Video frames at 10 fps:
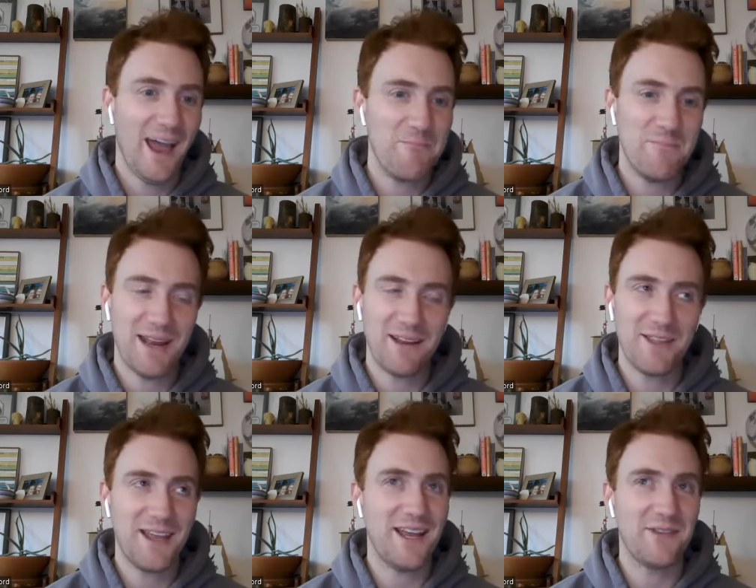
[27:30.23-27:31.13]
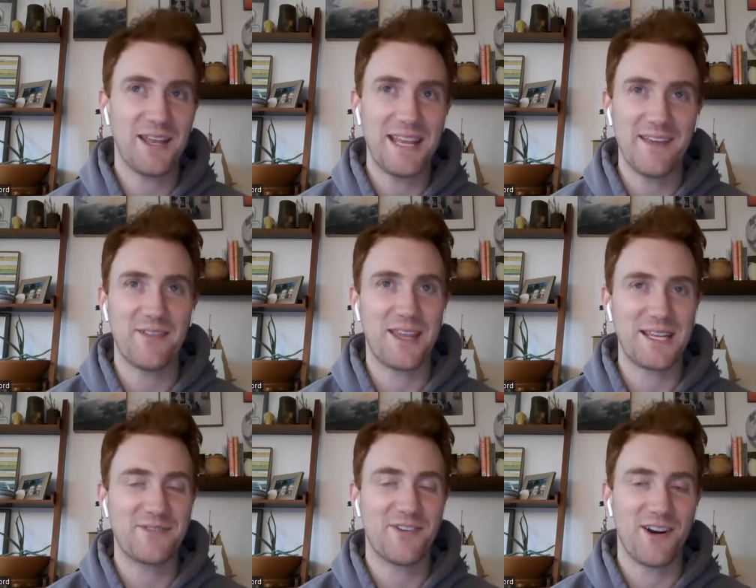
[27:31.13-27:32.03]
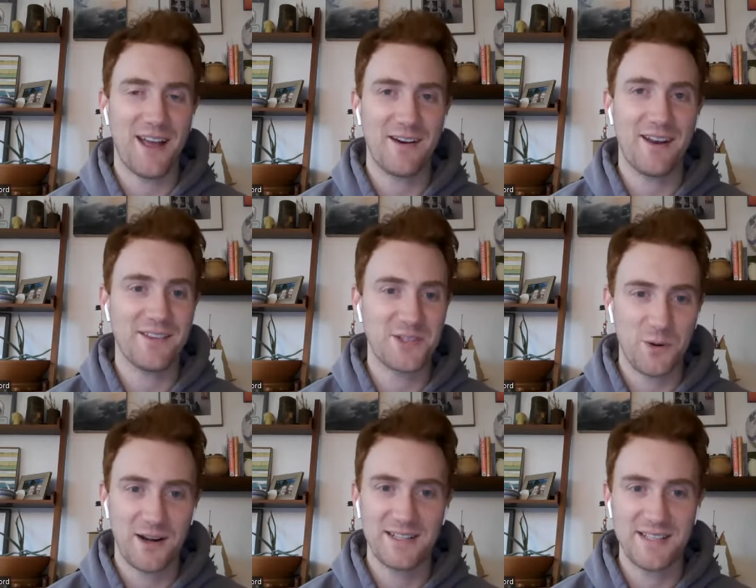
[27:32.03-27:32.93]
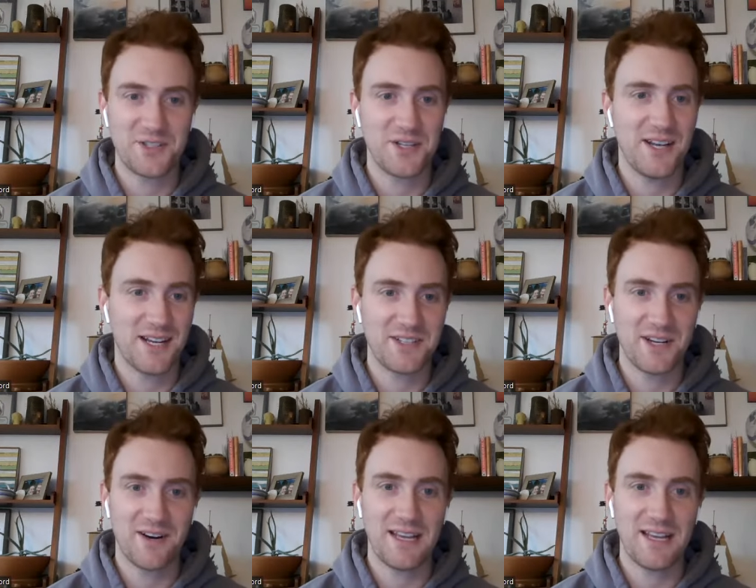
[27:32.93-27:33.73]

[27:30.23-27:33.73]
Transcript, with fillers: man, if they if they get things figured out in this organization next year,